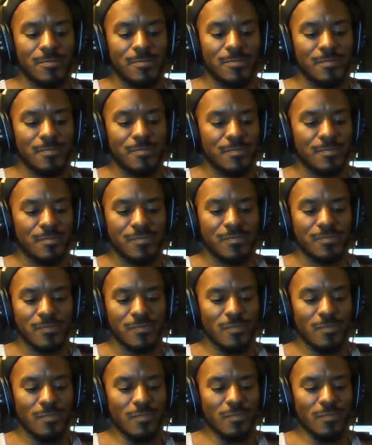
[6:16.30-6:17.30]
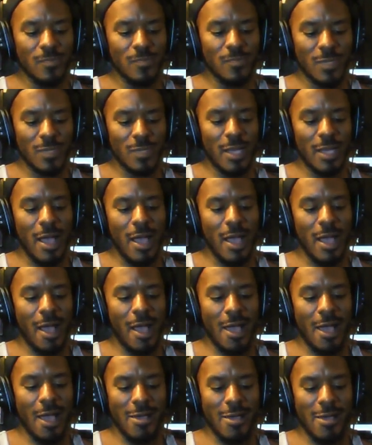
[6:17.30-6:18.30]

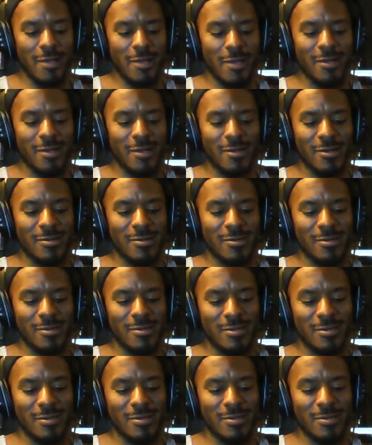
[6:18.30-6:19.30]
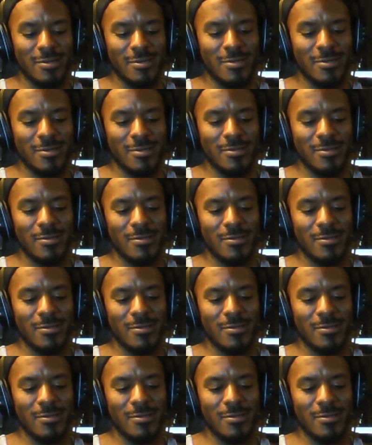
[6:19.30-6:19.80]
(not speaking)